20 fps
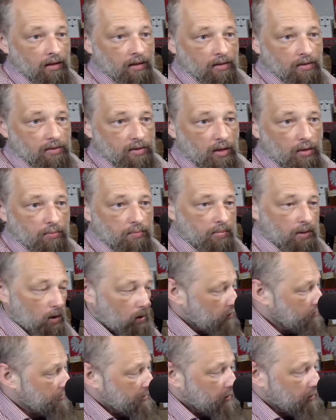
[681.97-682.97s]
So
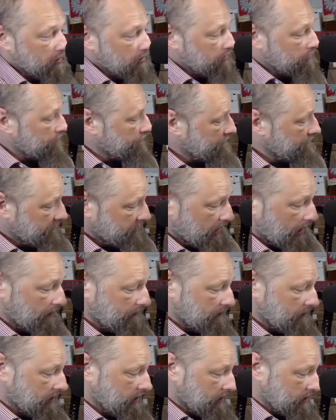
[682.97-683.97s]
overall, I
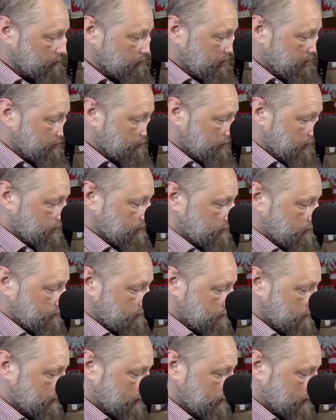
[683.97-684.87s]
think it went well.